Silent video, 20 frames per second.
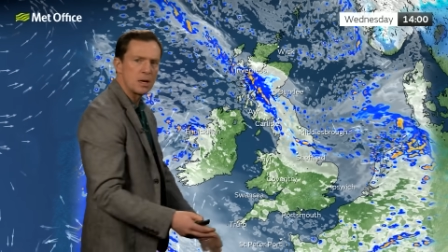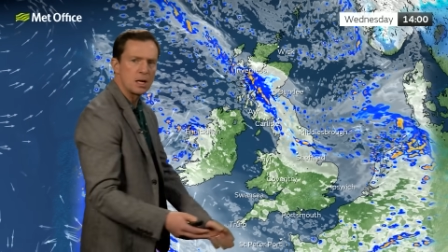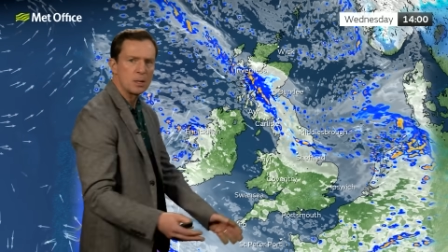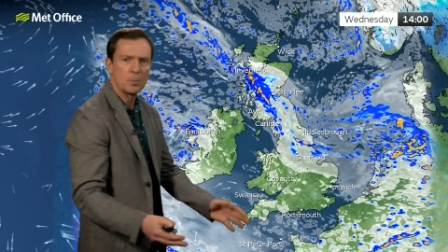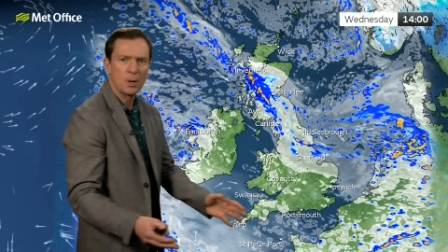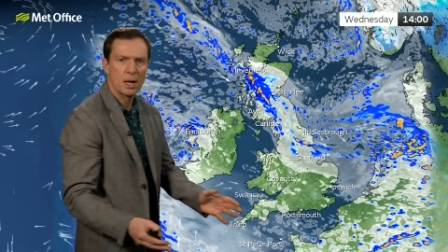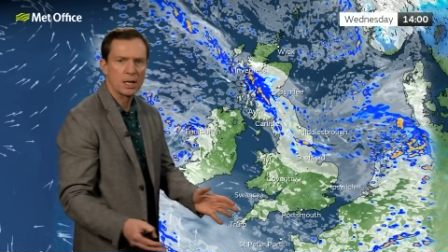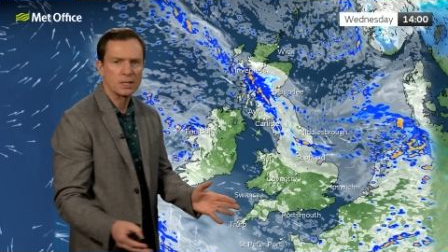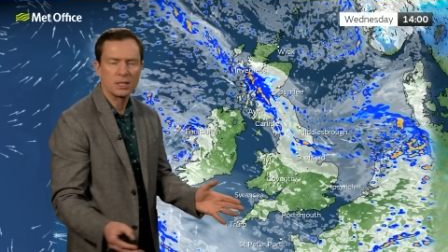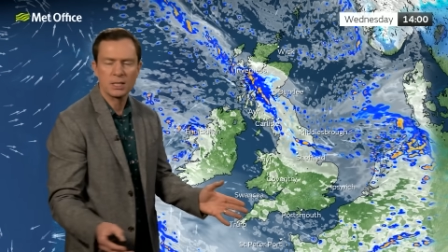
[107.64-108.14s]
many
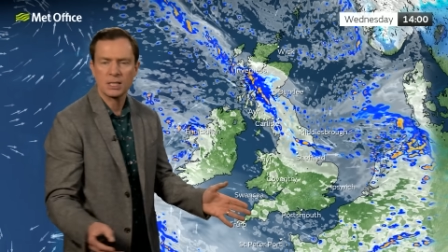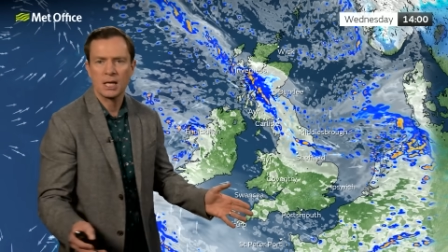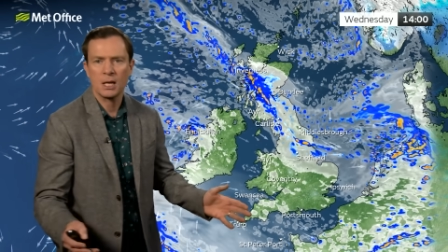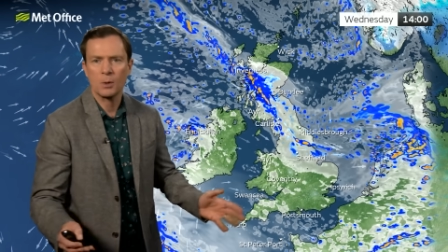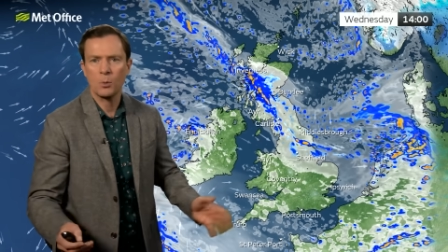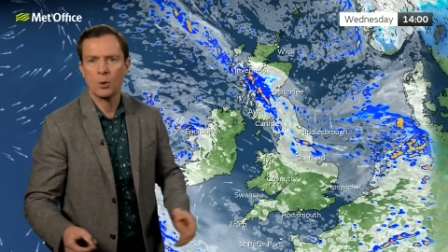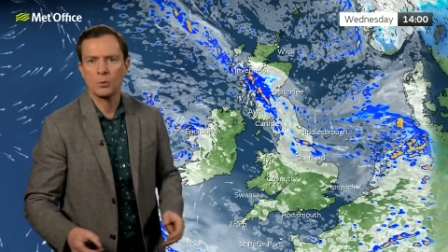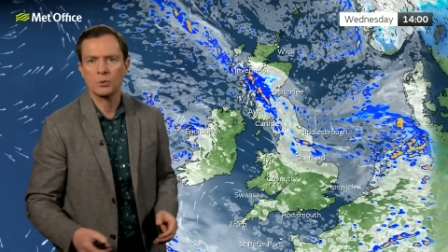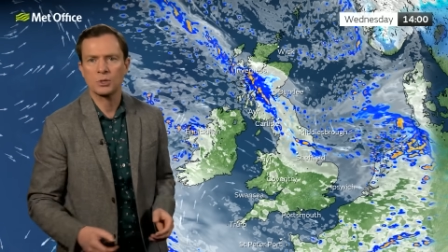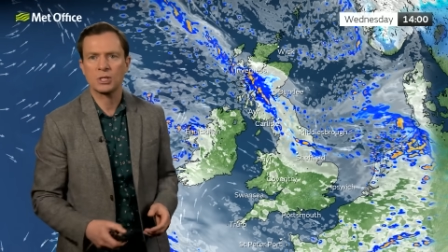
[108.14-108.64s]
places
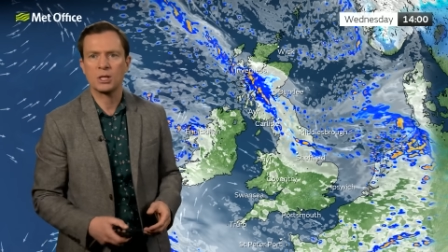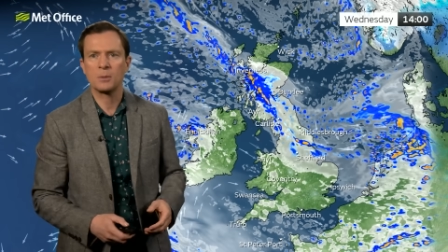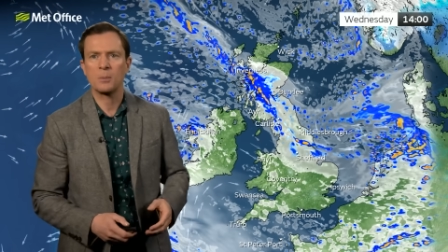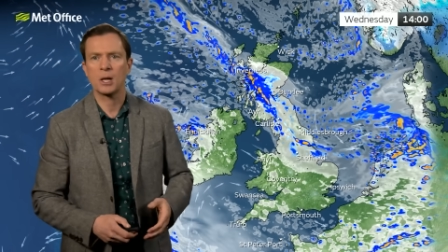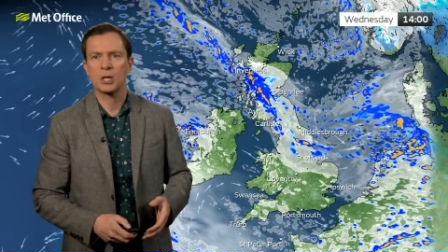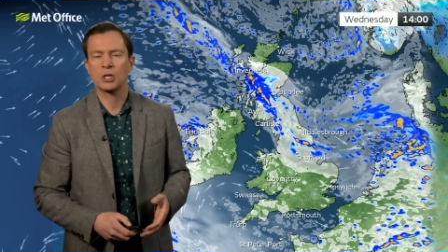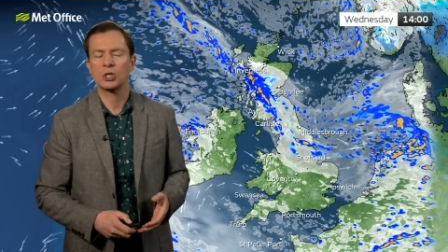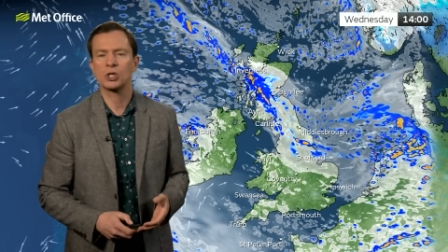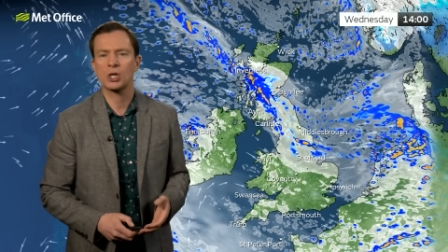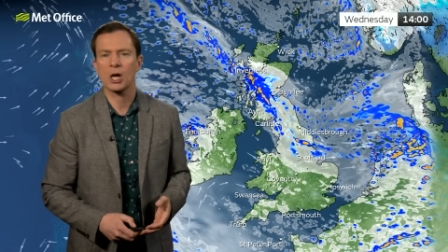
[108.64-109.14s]
here won't see
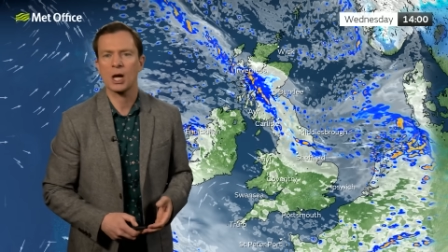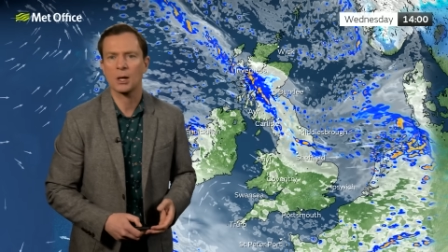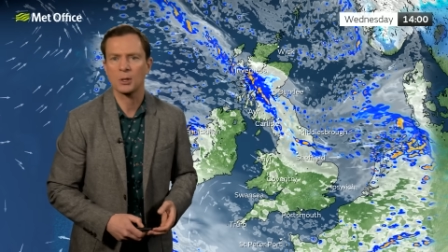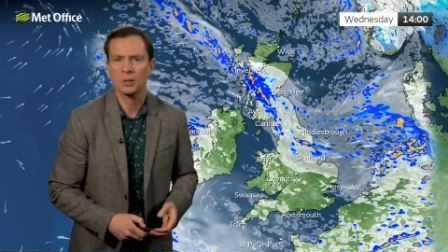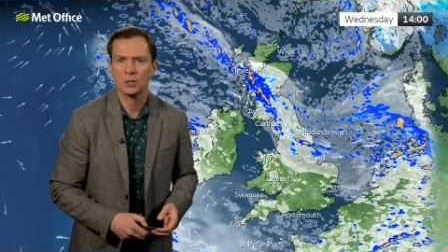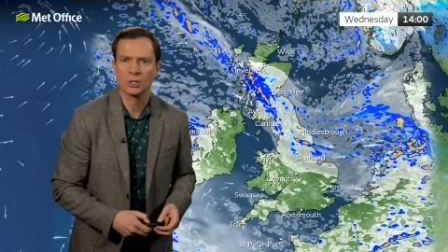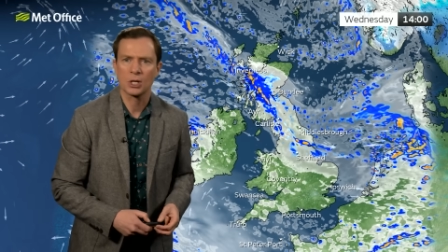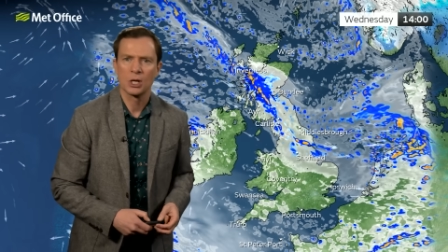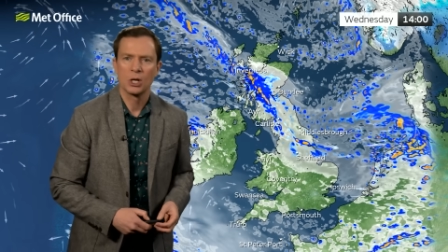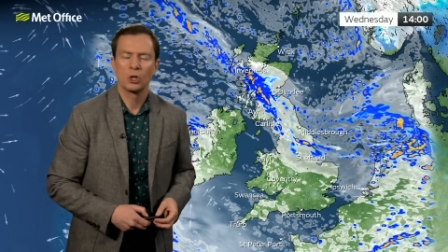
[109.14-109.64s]
many
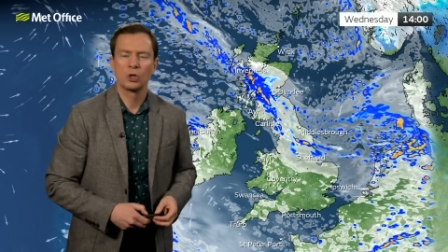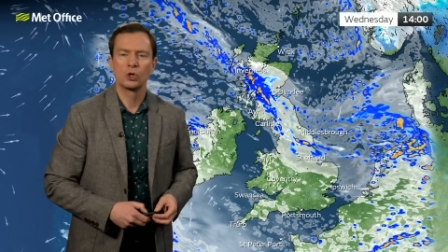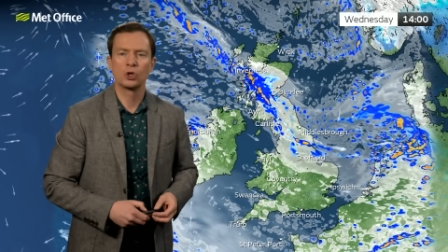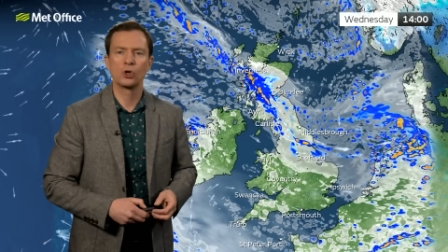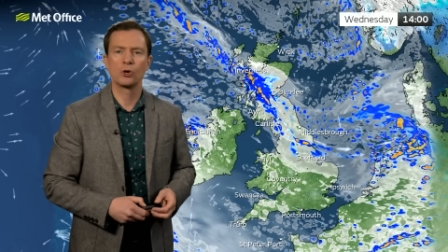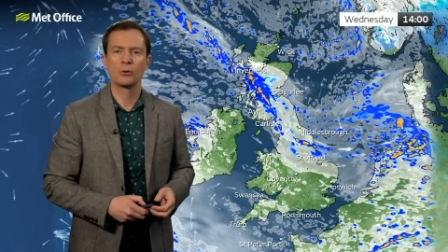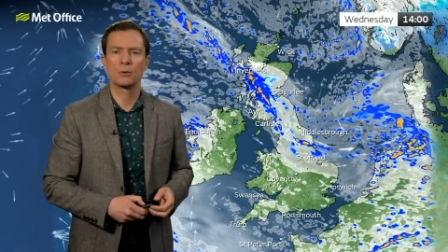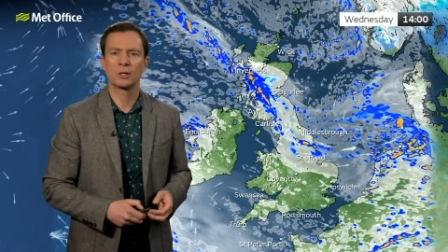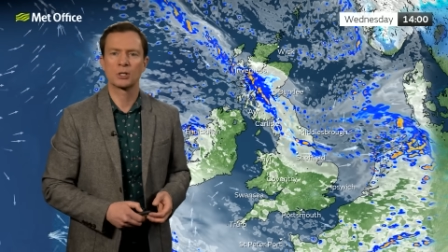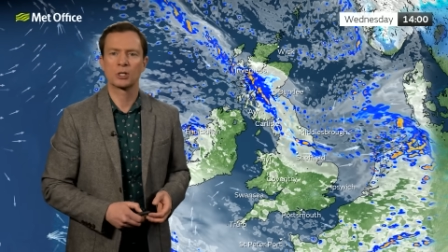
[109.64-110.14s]
showers
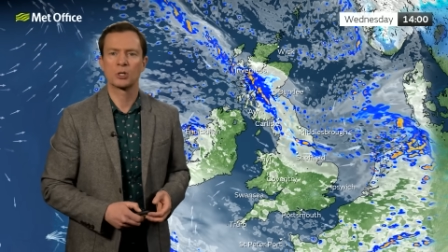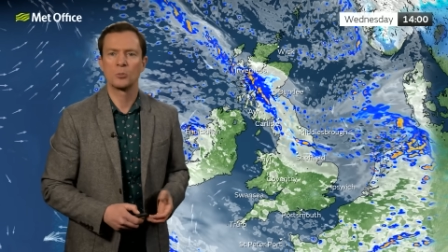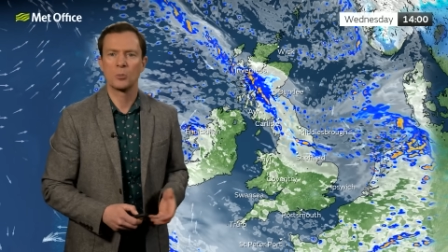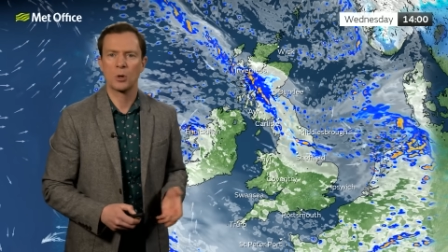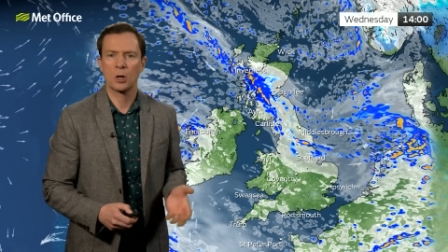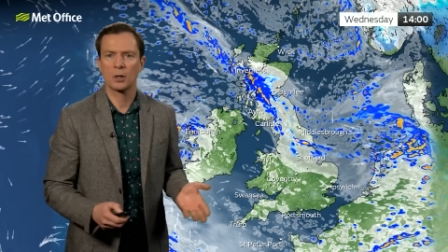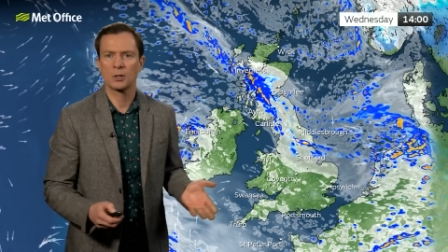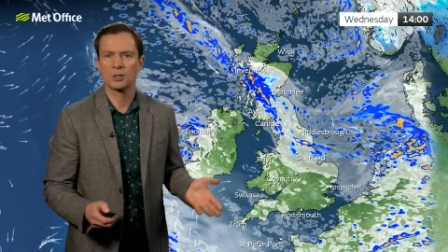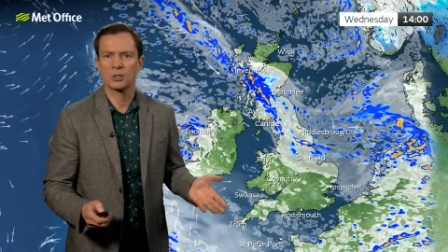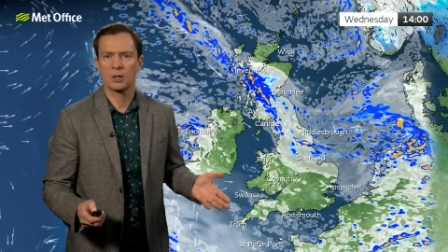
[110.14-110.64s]
during
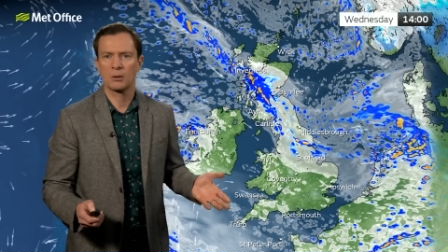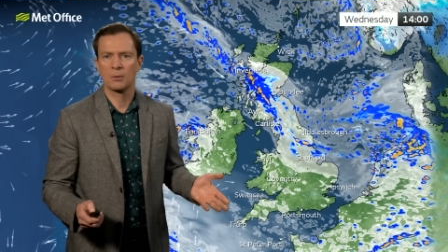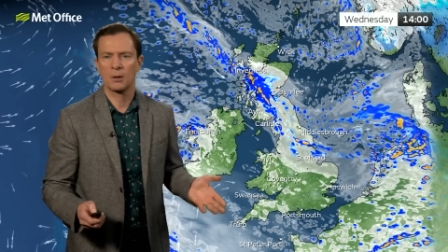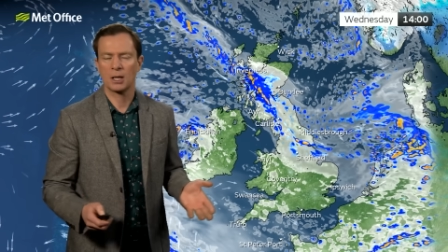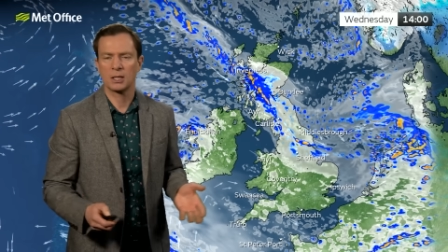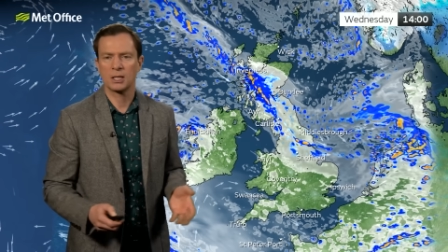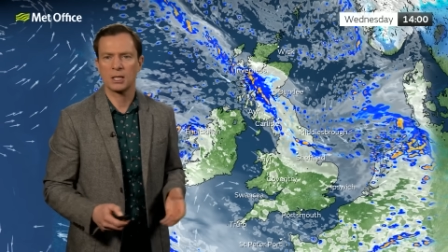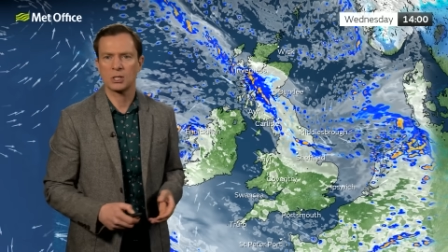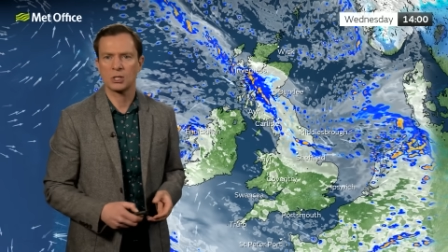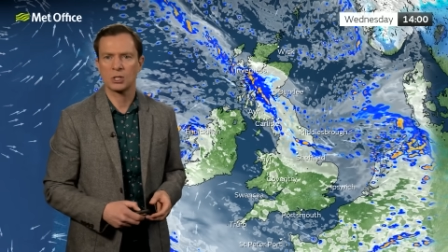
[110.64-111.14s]
tomorrow, so
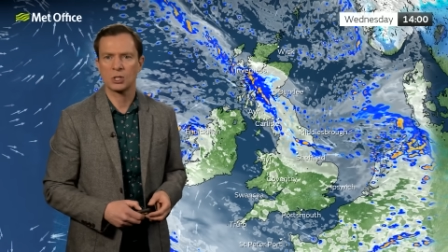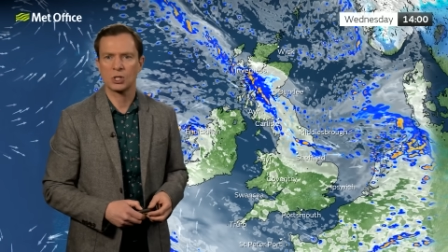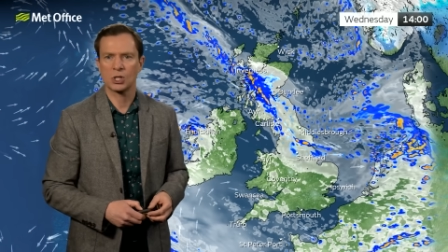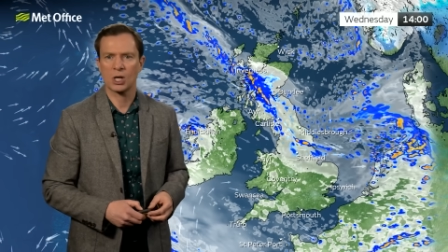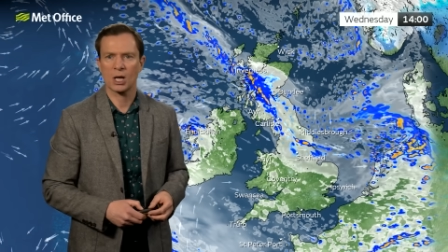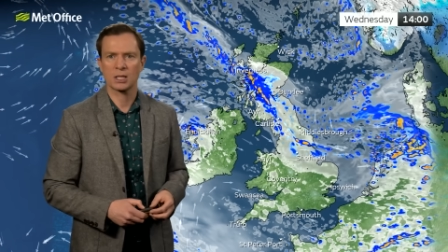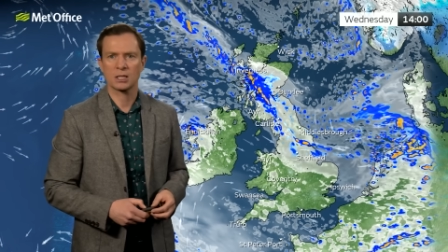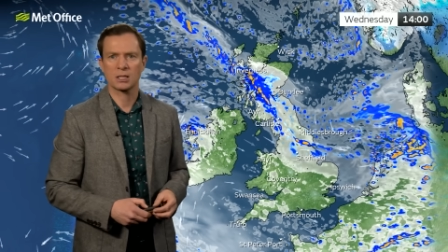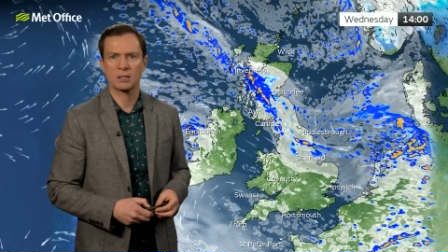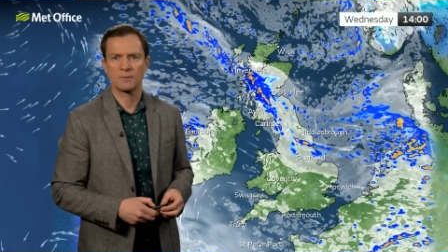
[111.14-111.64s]
a decent
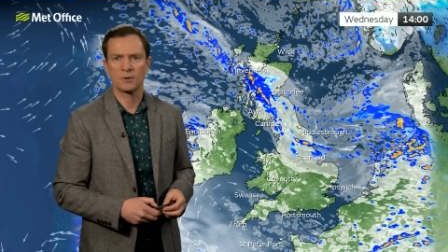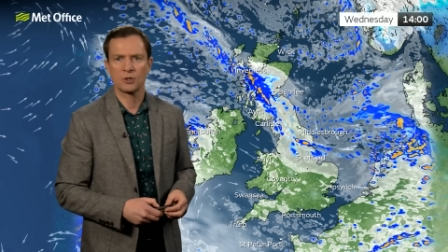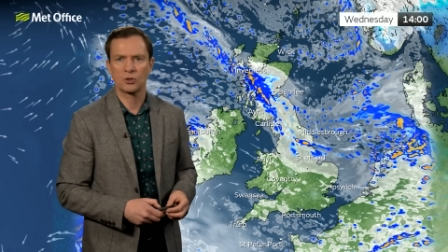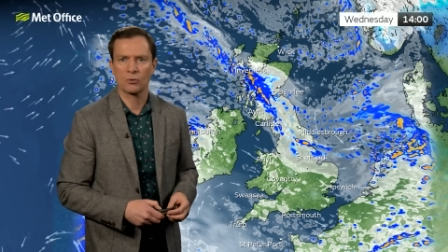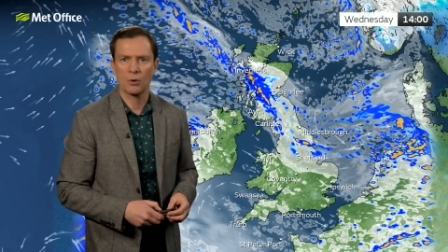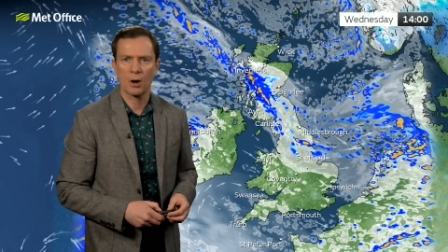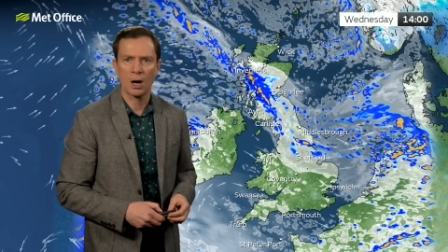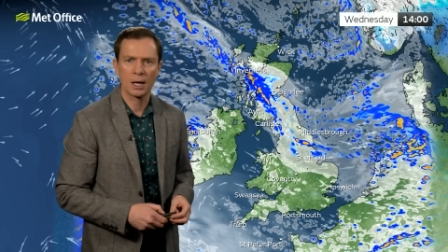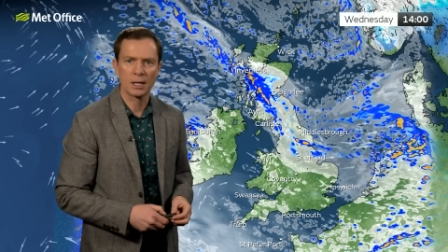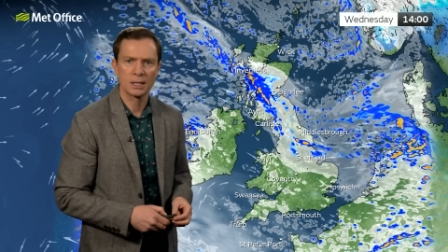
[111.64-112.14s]
chance of a
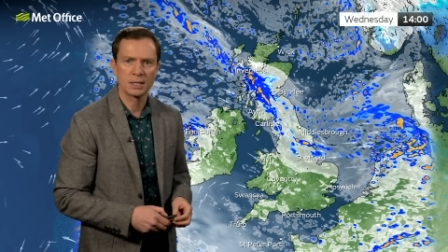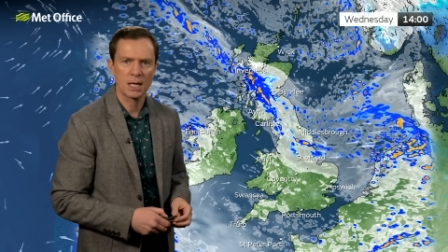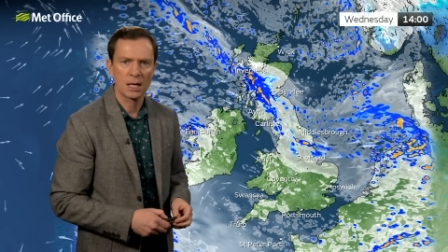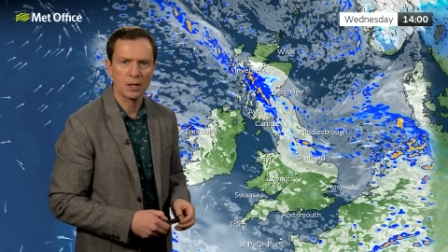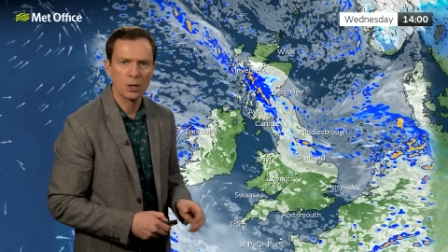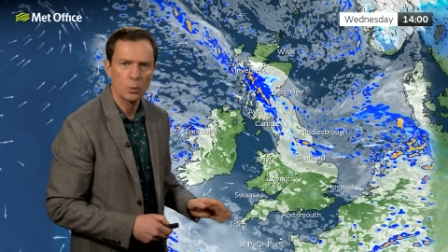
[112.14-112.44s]
dry day.